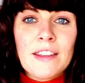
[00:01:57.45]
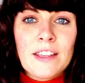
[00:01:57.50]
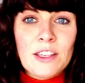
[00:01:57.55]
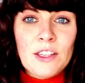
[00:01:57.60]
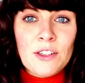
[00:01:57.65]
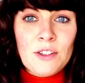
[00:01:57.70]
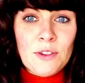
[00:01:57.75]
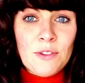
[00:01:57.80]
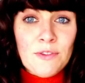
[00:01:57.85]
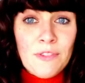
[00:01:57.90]

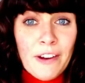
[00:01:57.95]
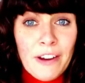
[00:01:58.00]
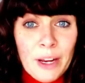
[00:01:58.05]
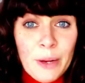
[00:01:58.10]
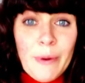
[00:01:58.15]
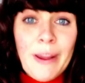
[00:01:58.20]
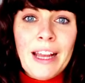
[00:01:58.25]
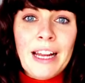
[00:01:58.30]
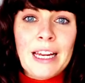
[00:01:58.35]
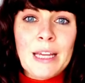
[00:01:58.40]
that you very
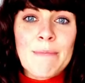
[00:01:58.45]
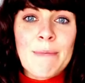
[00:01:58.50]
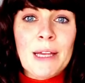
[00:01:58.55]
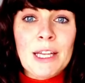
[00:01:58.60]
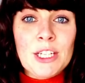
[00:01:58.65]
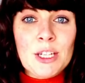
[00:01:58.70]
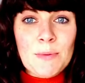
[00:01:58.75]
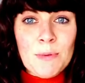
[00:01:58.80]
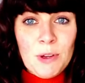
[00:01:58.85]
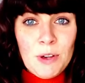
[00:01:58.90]
quickly
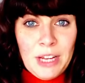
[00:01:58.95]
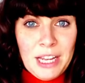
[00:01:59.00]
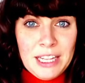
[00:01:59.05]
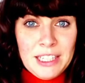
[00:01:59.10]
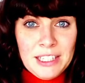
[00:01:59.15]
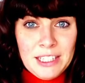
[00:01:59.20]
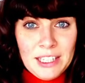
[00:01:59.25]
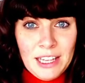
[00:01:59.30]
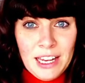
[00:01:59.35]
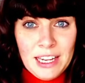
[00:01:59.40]
build up your
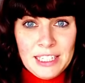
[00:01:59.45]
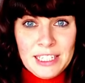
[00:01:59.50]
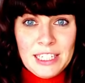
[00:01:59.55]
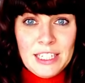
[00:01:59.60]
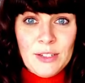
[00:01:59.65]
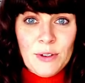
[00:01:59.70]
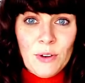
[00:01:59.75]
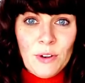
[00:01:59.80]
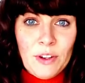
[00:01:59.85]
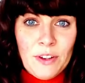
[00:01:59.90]
insight
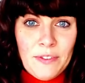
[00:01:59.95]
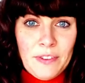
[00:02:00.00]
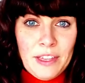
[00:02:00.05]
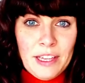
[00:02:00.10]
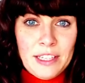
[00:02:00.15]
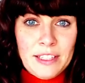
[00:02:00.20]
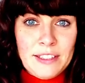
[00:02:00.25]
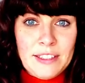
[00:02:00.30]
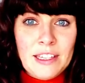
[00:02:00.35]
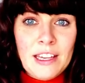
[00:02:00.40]
into all of
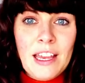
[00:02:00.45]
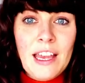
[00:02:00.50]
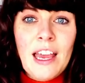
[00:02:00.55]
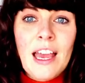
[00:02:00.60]
this.